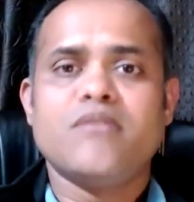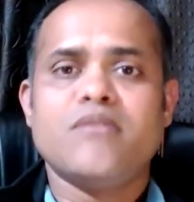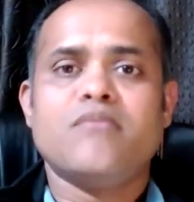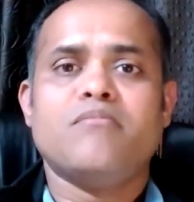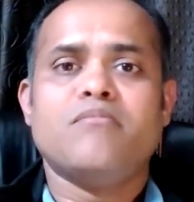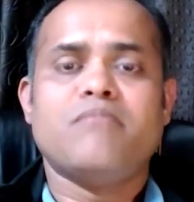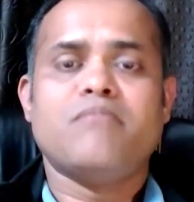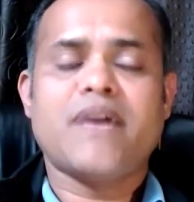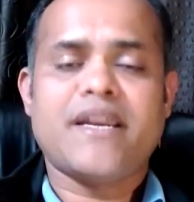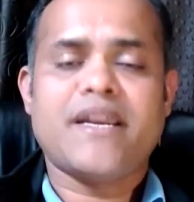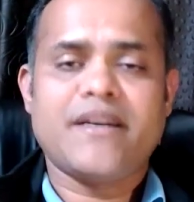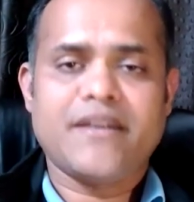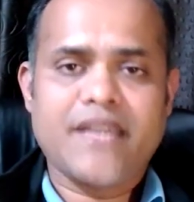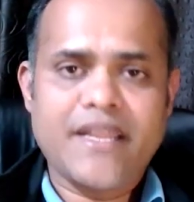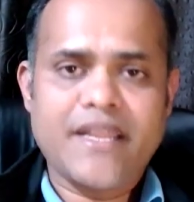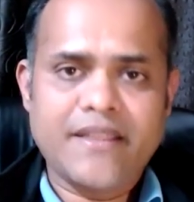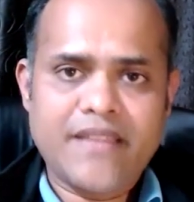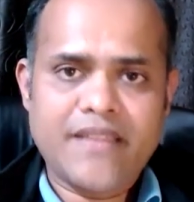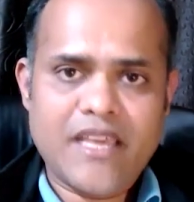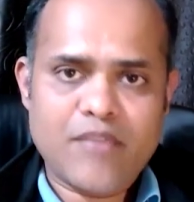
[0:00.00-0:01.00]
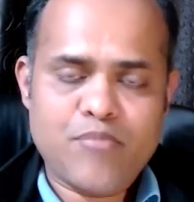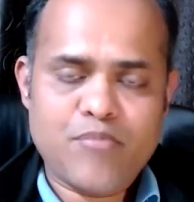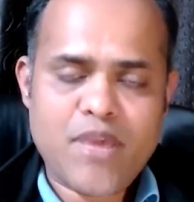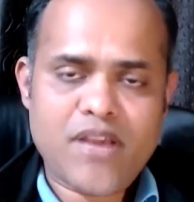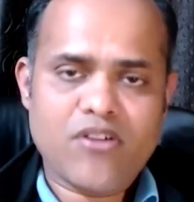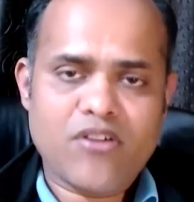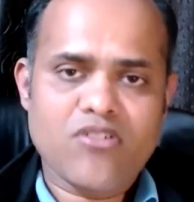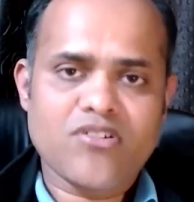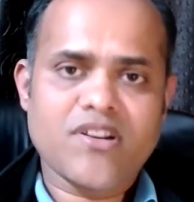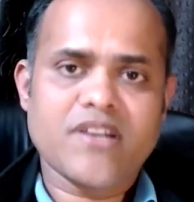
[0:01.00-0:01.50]
maintain the
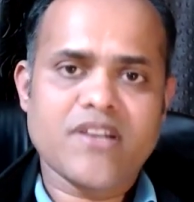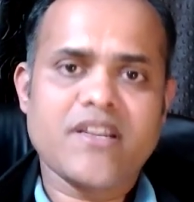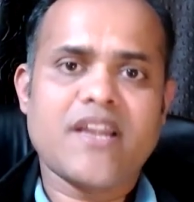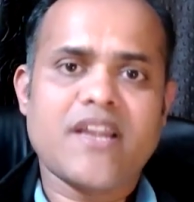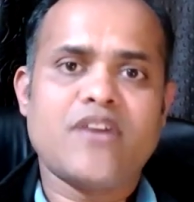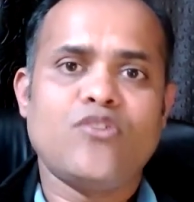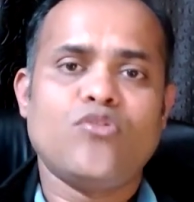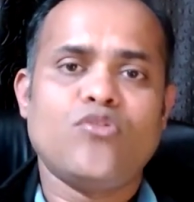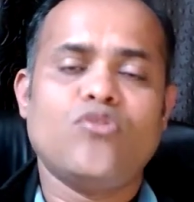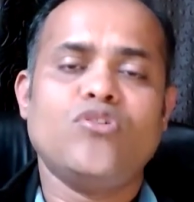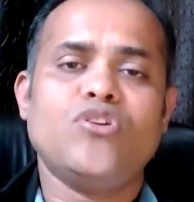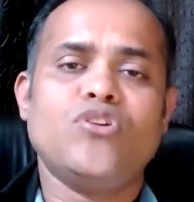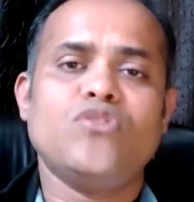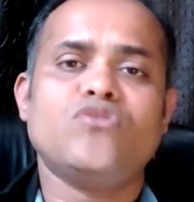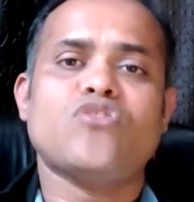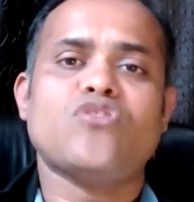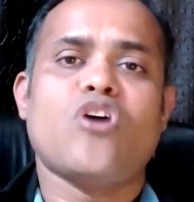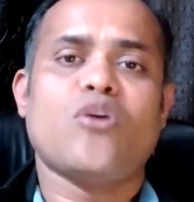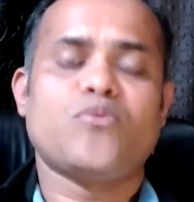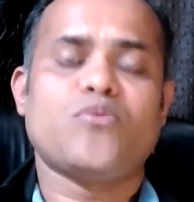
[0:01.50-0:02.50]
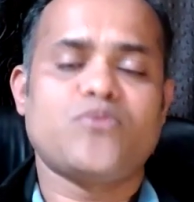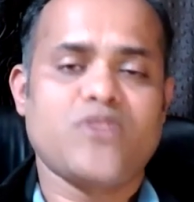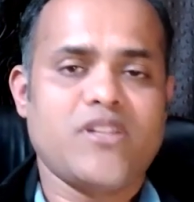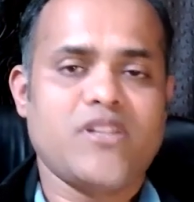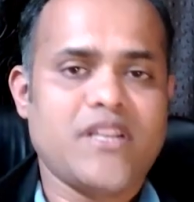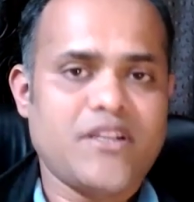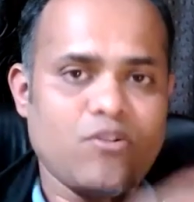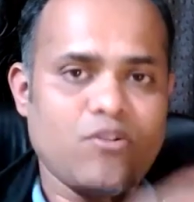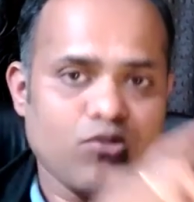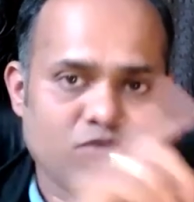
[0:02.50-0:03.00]
API contract and don't use optional.
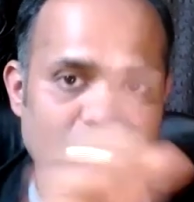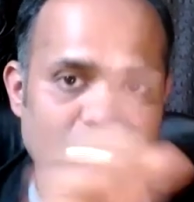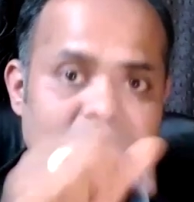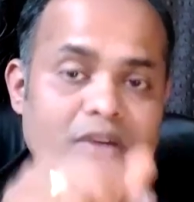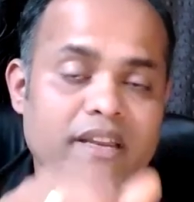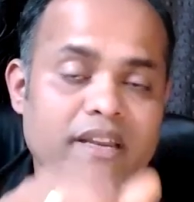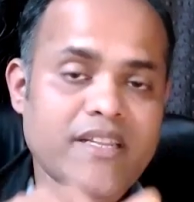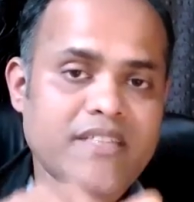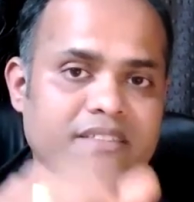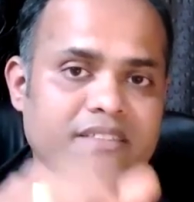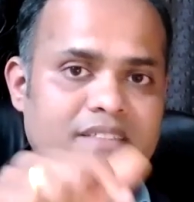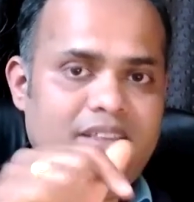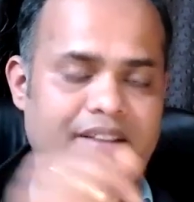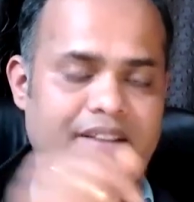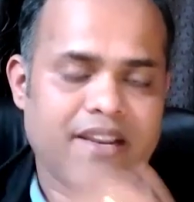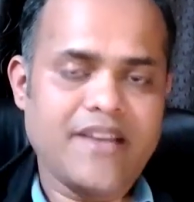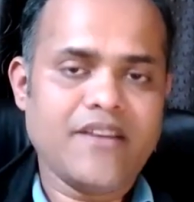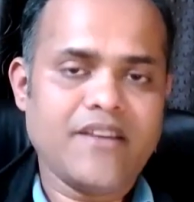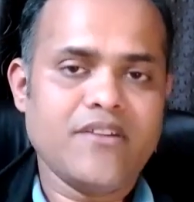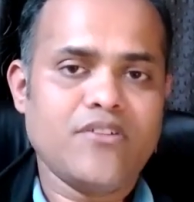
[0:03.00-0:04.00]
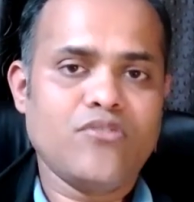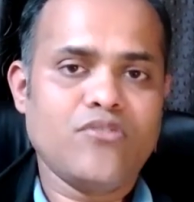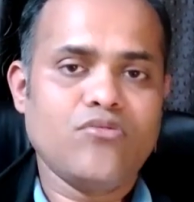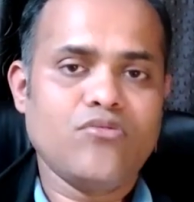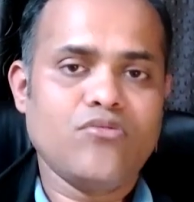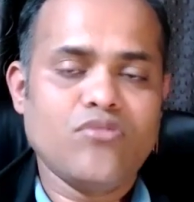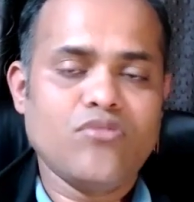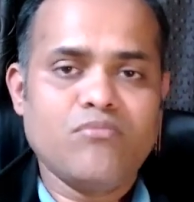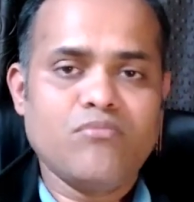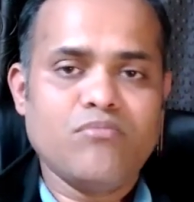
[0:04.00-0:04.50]
That question mark is there, right?
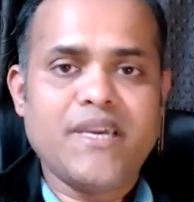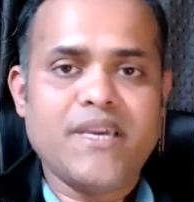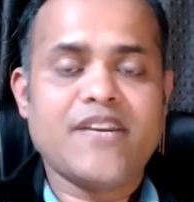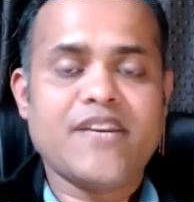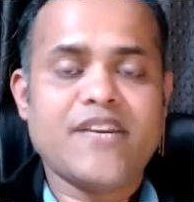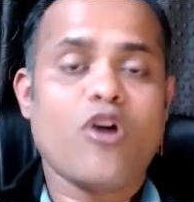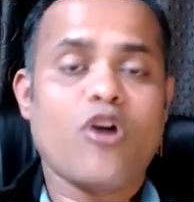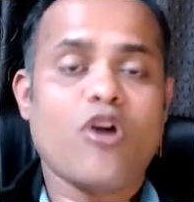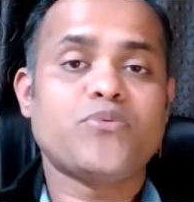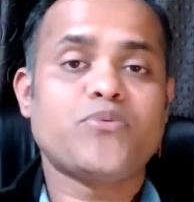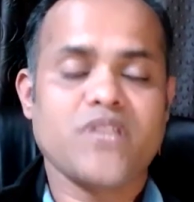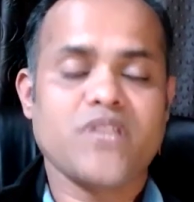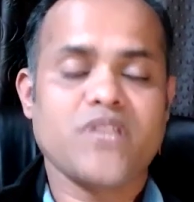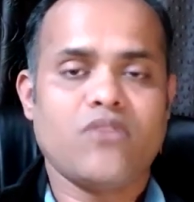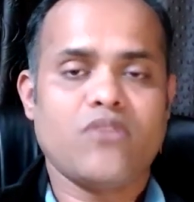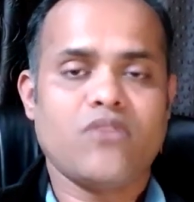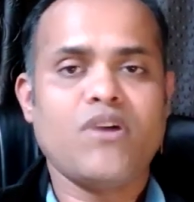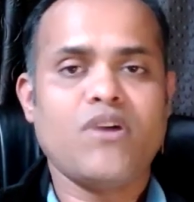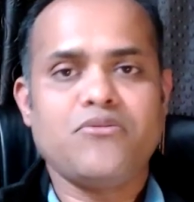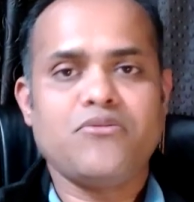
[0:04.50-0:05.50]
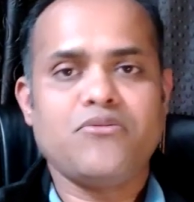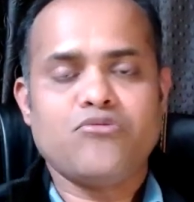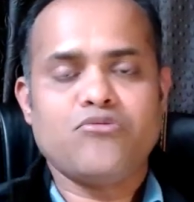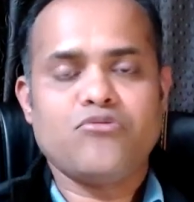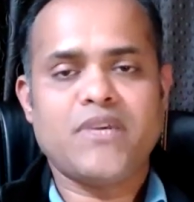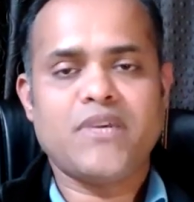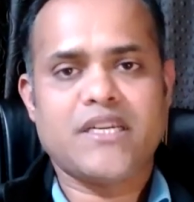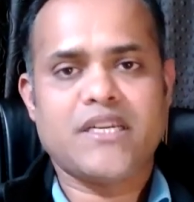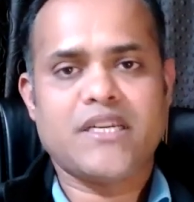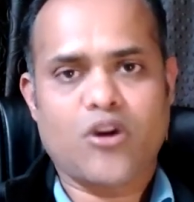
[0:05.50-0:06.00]
To make it optional. Why to
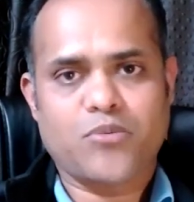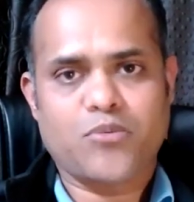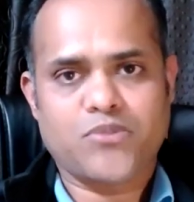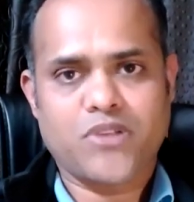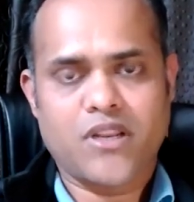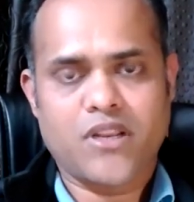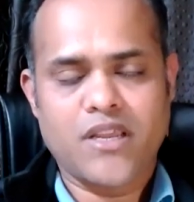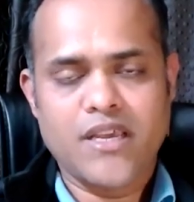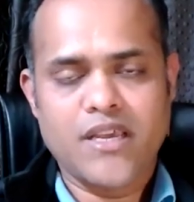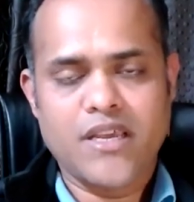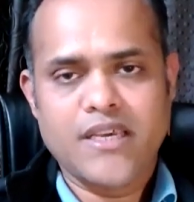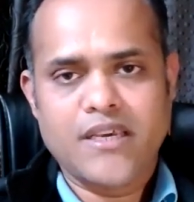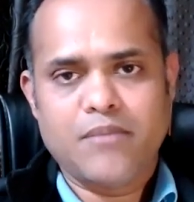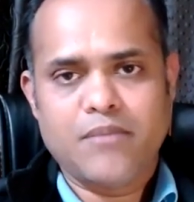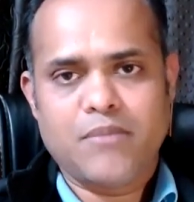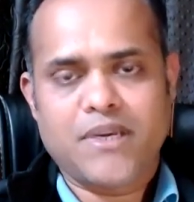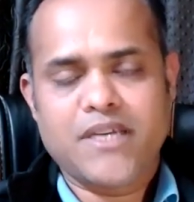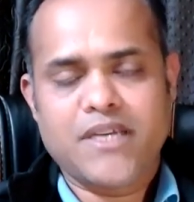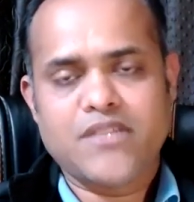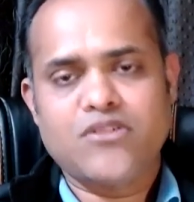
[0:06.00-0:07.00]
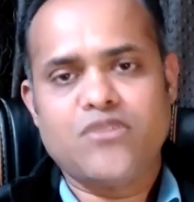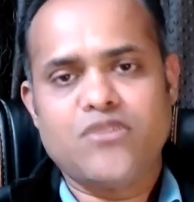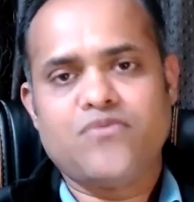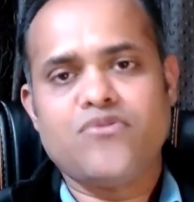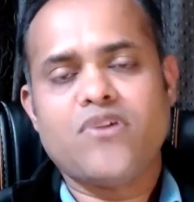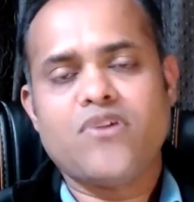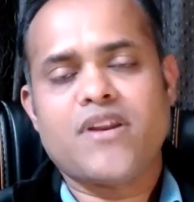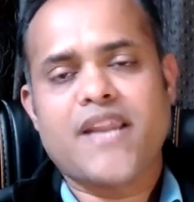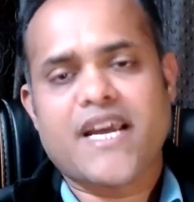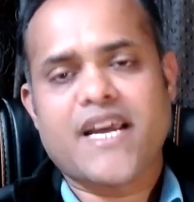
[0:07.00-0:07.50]
make it optional? Because if
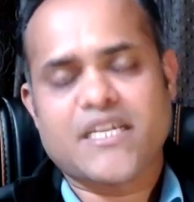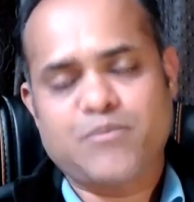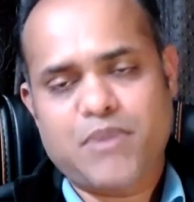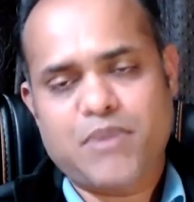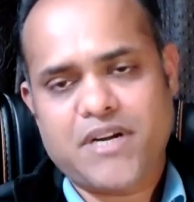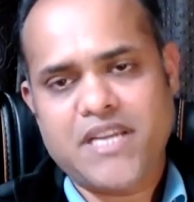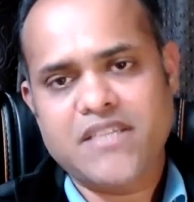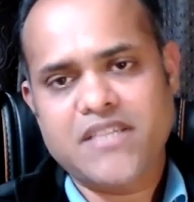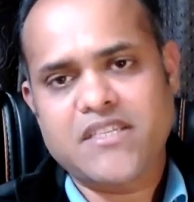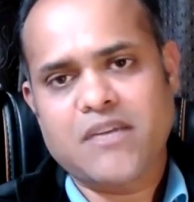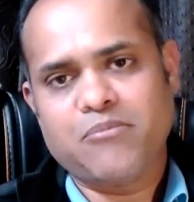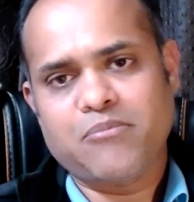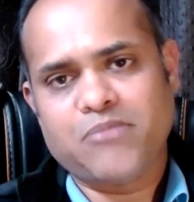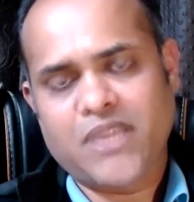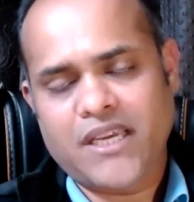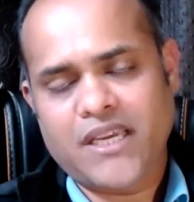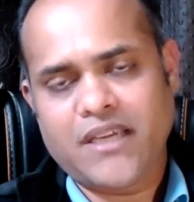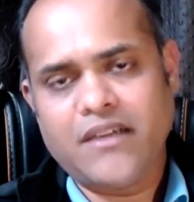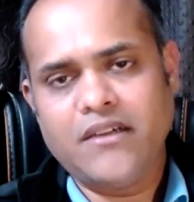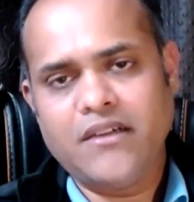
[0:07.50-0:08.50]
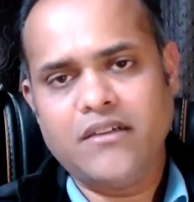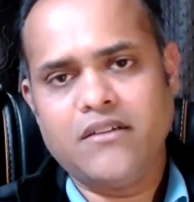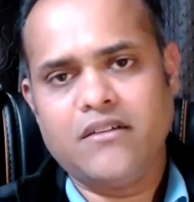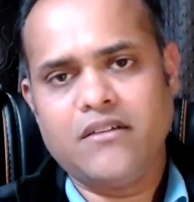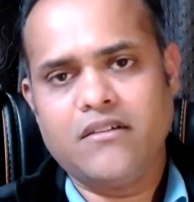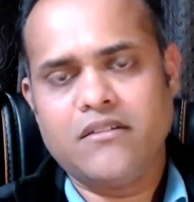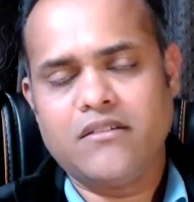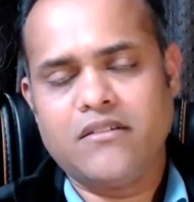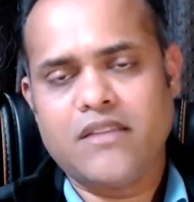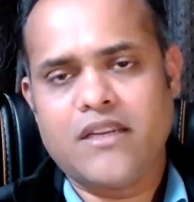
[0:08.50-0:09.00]
you are expecting something,
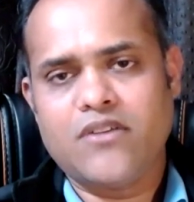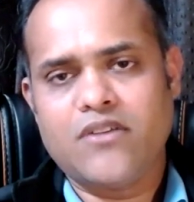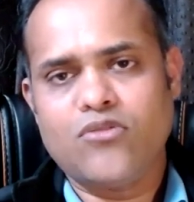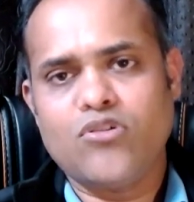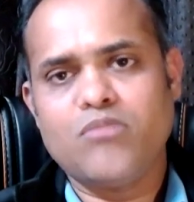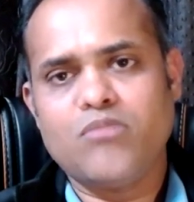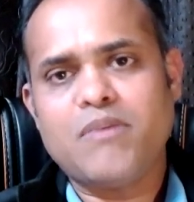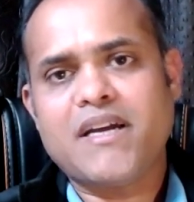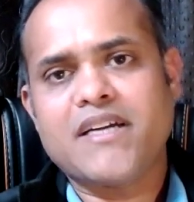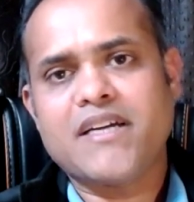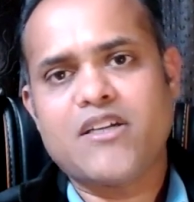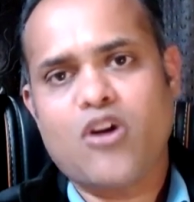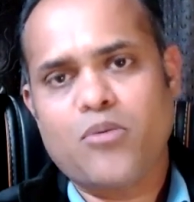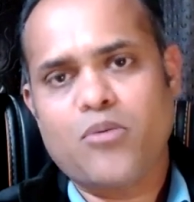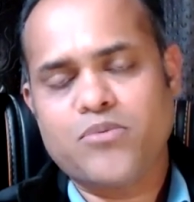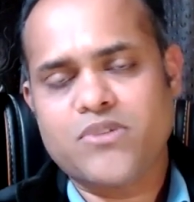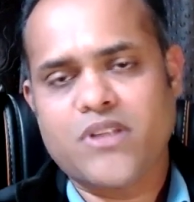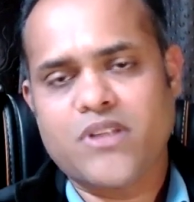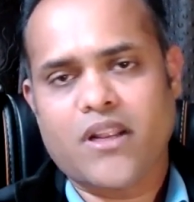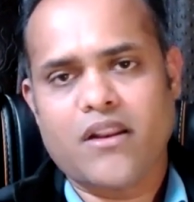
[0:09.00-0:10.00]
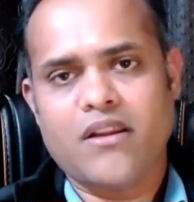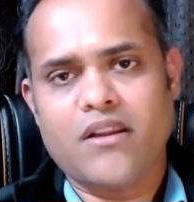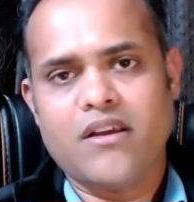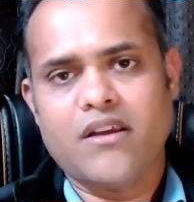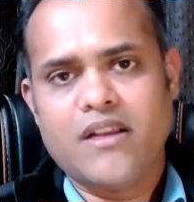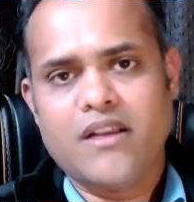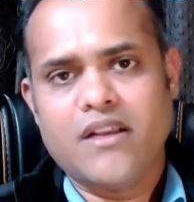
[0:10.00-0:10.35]
then don't make it optional.